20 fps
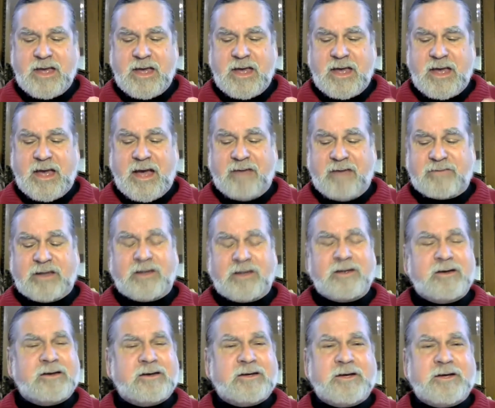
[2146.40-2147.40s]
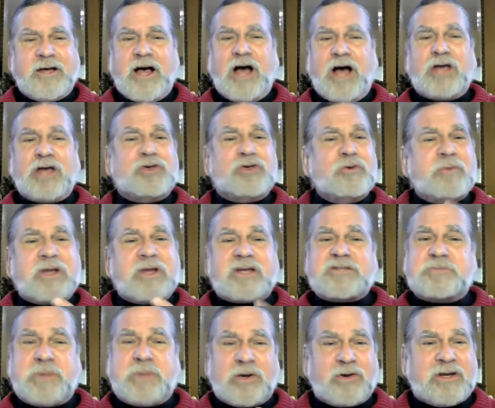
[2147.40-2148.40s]
having a human
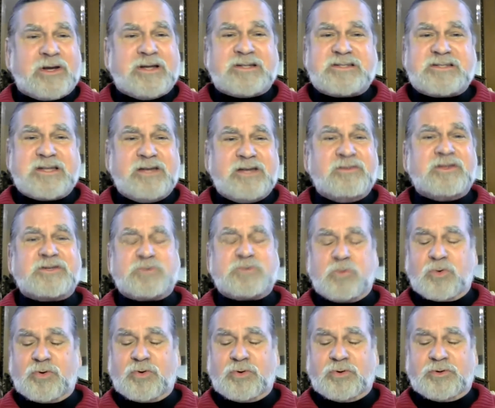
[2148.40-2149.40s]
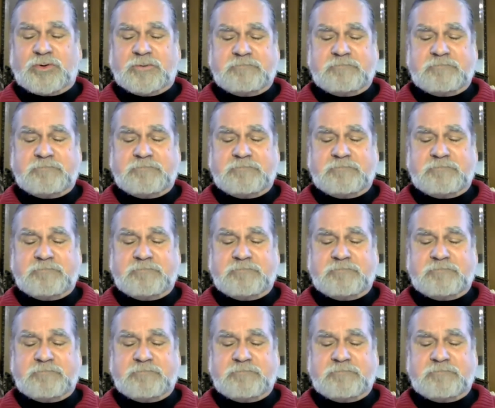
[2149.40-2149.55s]
experience in this world,